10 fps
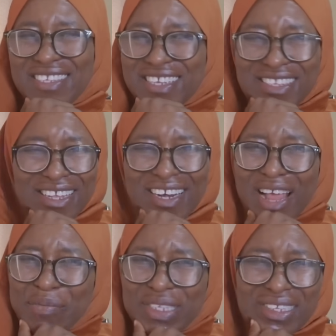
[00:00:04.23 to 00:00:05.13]
is a
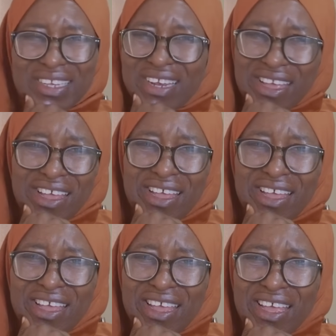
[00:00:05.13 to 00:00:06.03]
crime scene,
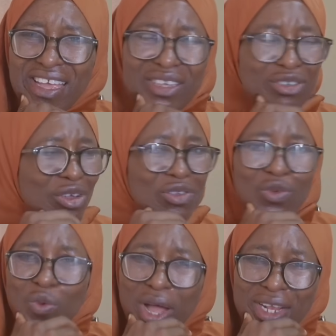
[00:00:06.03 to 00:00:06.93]
it's
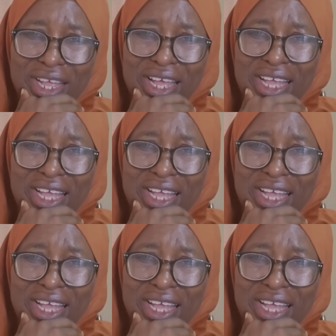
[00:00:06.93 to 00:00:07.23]
just one.